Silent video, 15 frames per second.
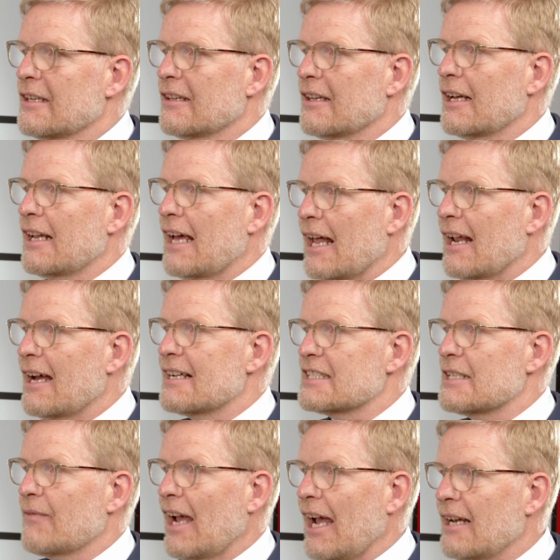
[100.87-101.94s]
that allies
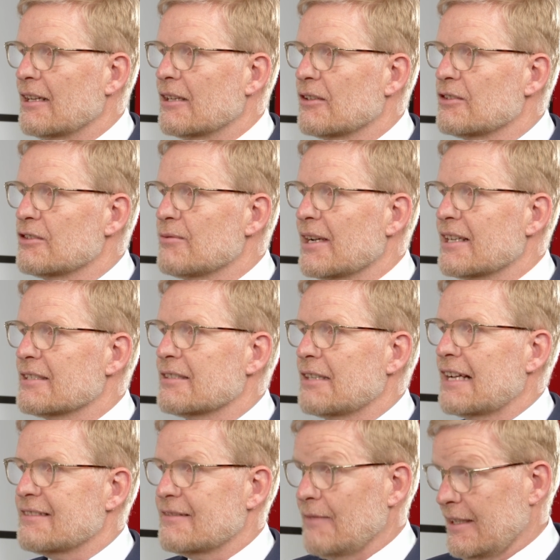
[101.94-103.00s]
have had in the US
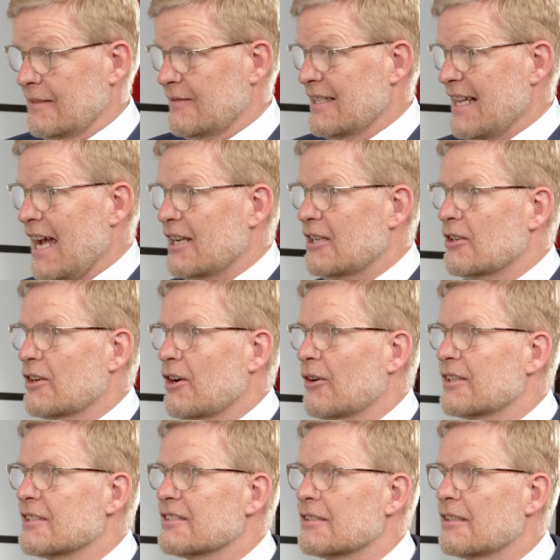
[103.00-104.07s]
as the anchor
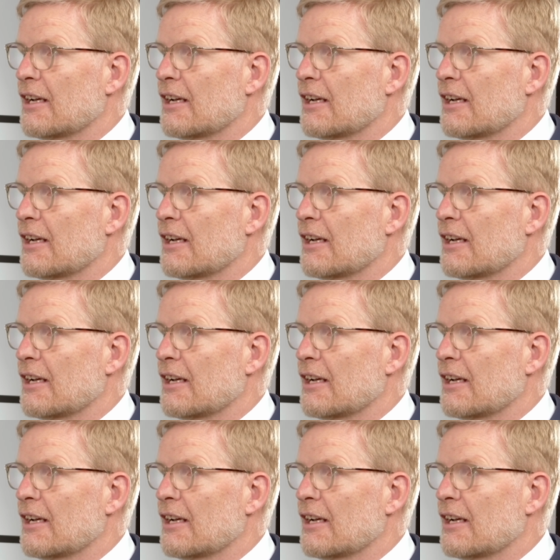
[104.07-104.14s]
currency,